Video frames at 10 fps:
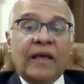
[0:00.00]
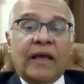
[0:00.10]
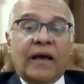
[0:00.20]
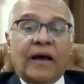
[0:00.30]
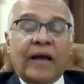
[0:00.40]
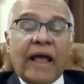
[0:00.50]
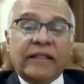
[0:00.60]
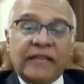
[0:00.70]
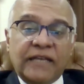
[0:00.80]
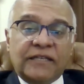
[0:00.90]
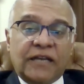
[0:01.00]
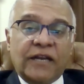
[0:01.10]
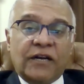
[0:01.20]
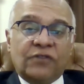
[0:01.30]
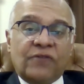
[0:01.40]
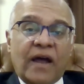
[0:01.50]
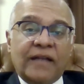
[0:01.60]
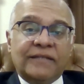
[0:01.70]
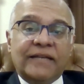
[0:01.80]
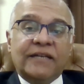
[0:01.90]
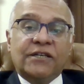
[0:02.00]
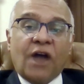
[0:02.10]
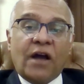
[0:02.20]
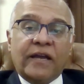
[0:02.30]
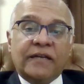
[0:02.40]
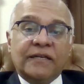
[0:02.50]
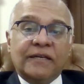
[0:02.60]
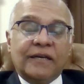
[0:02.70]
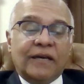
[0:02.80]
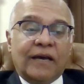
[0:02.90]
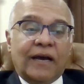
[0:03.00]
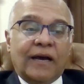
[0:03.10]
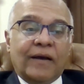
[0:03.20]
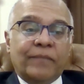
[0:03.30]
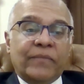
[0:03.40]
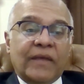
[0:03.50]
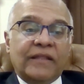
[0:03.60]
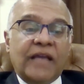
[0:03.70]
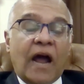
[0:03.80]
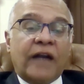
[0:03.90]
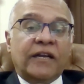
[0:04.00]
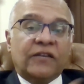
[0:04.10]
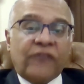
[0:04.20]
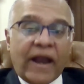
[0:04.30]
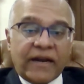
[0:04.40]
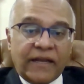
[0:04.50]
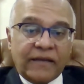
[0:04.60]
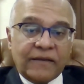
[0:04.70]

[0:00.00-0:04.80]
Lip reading: And these clinical trials then target the understanding